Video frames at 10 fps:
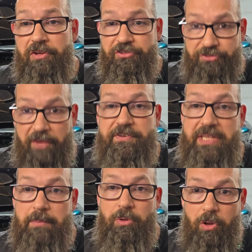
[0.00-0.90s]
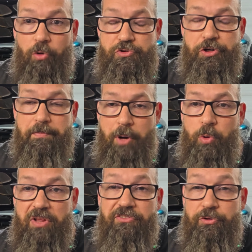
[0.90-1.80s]
stuffing them with larger
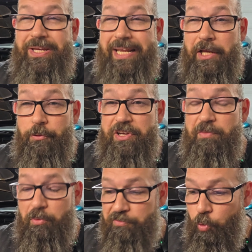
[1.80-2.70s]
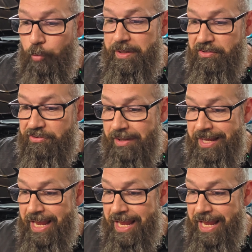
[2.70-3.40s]
components to get increased performance,